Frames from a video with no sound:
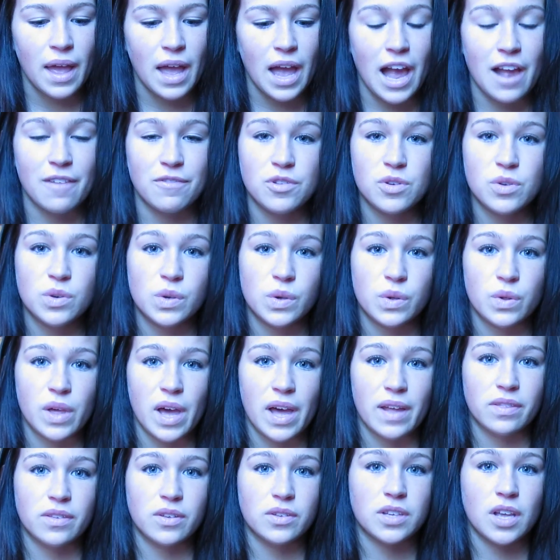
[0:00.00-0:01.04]
After you do
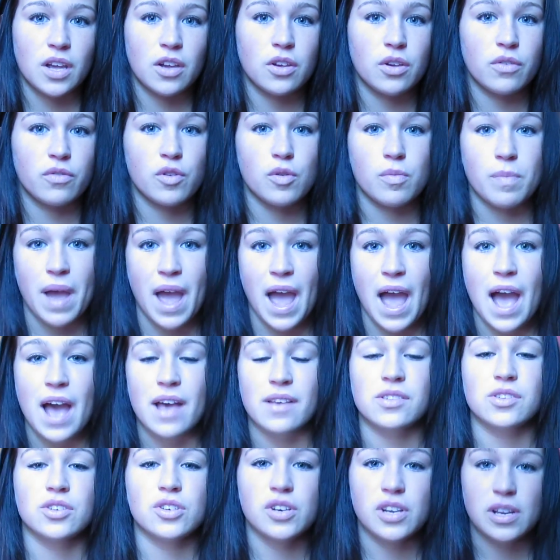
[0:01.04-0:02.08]
that, they'll tell you if you
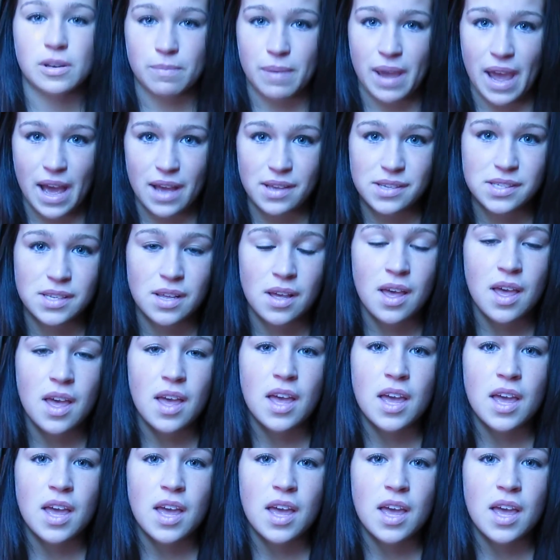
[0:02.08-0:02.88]
passed or you didn't pass.